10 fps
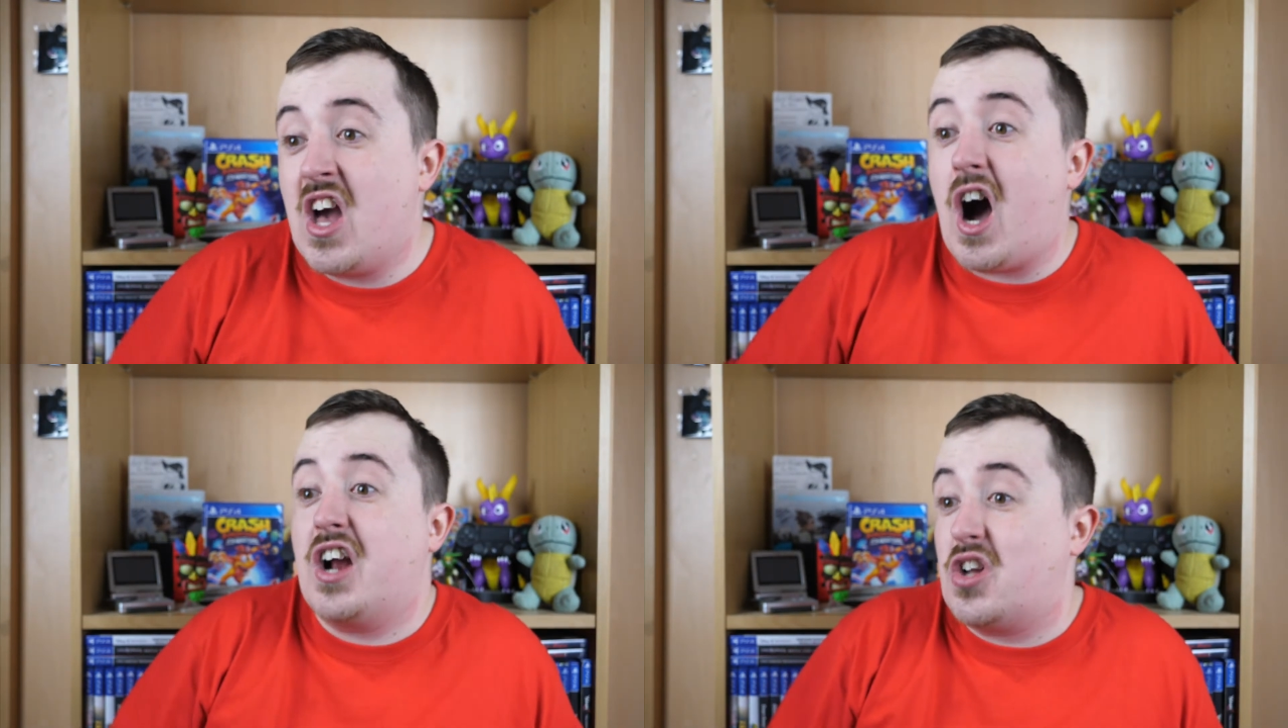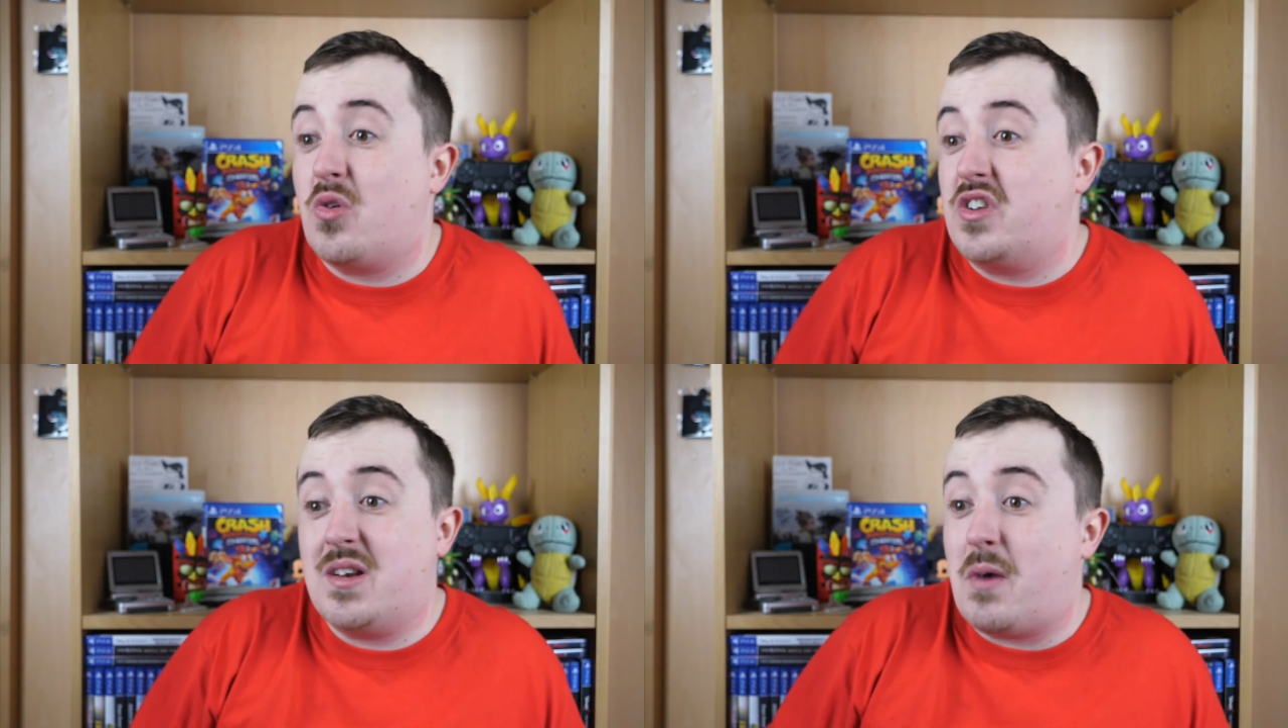I
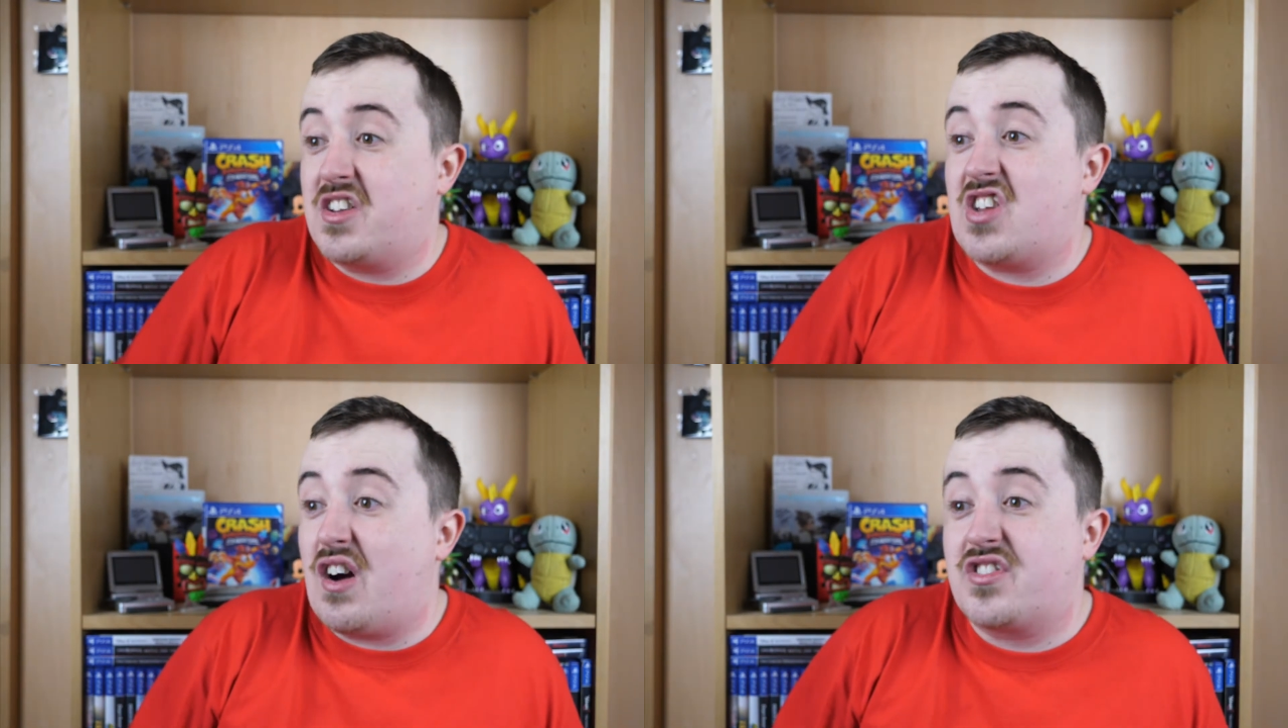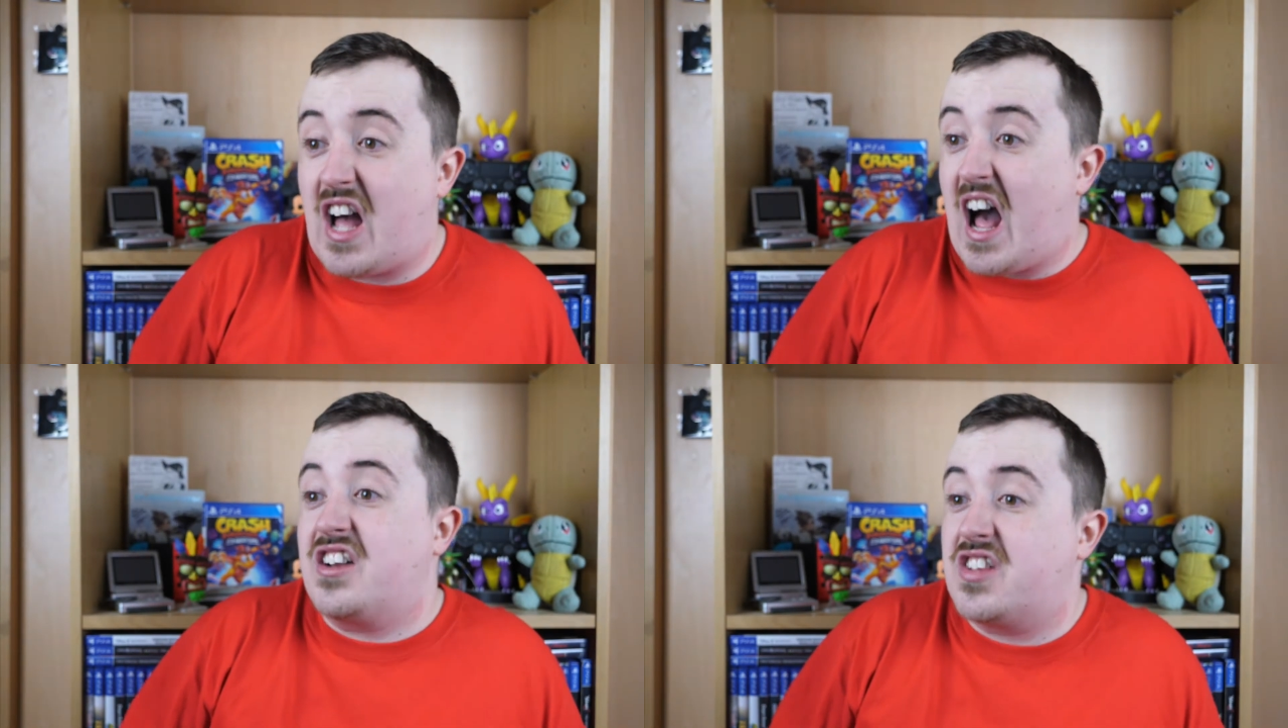don't need myself
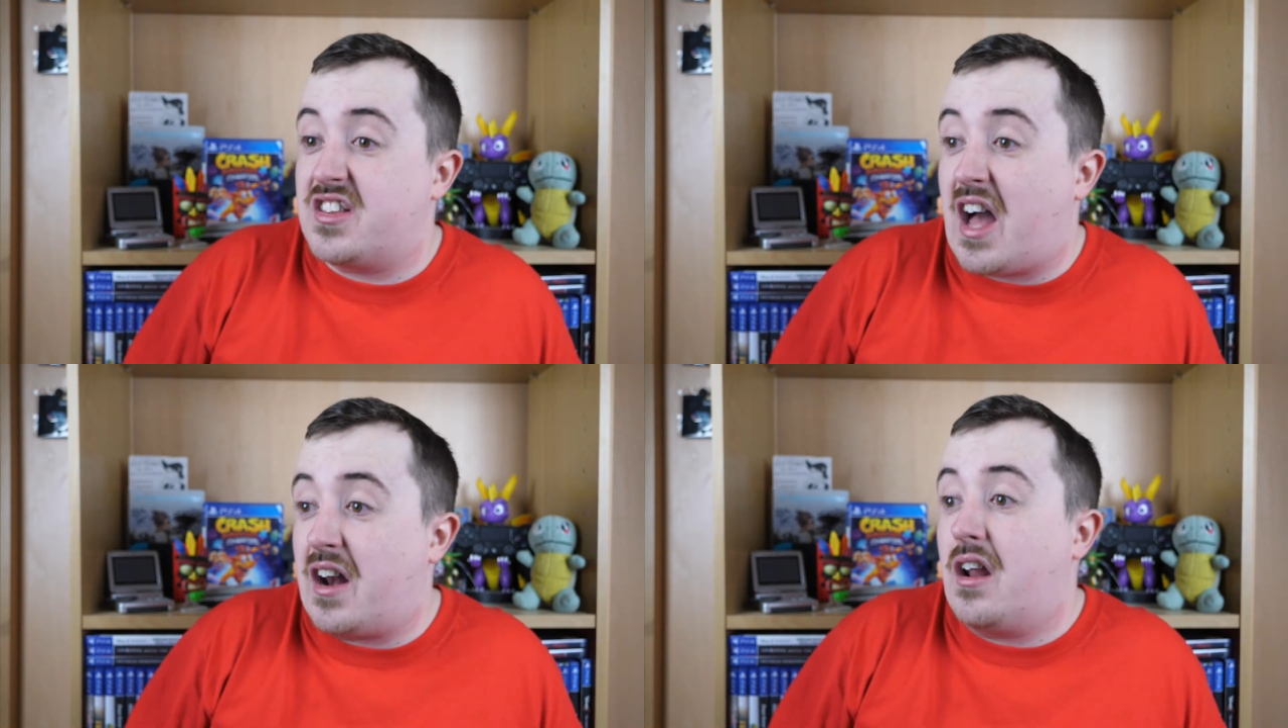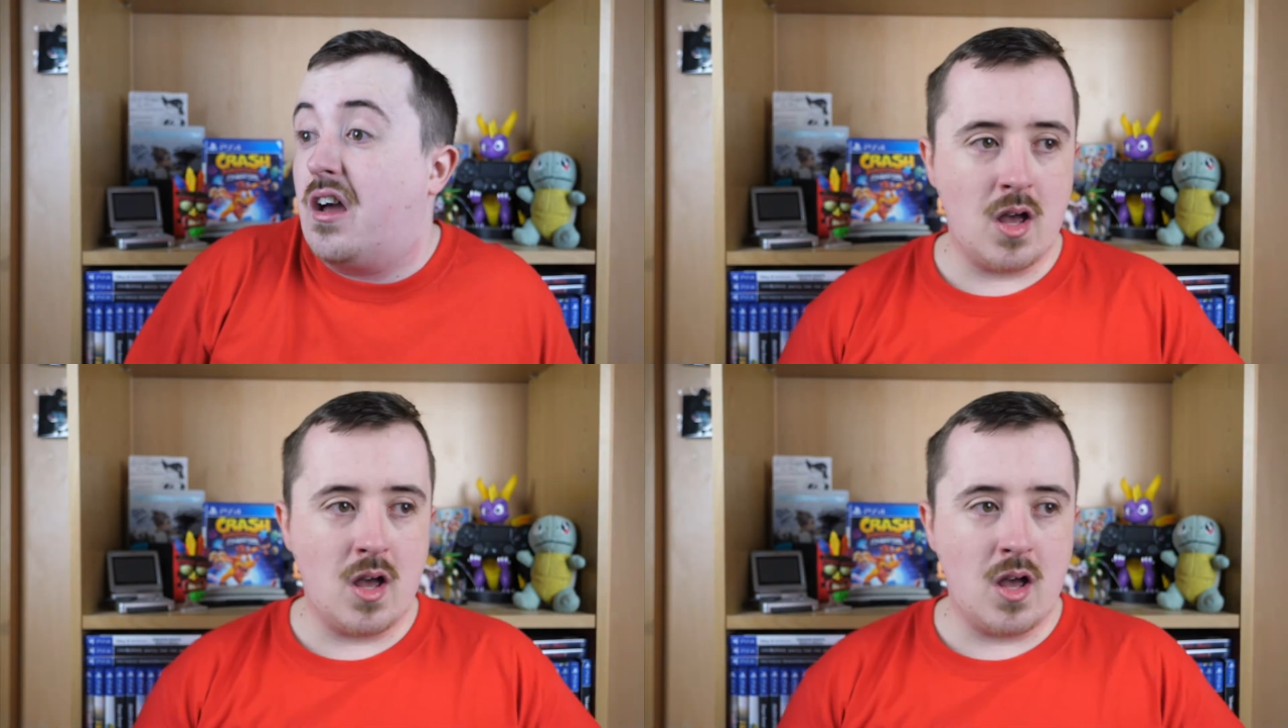to add to that.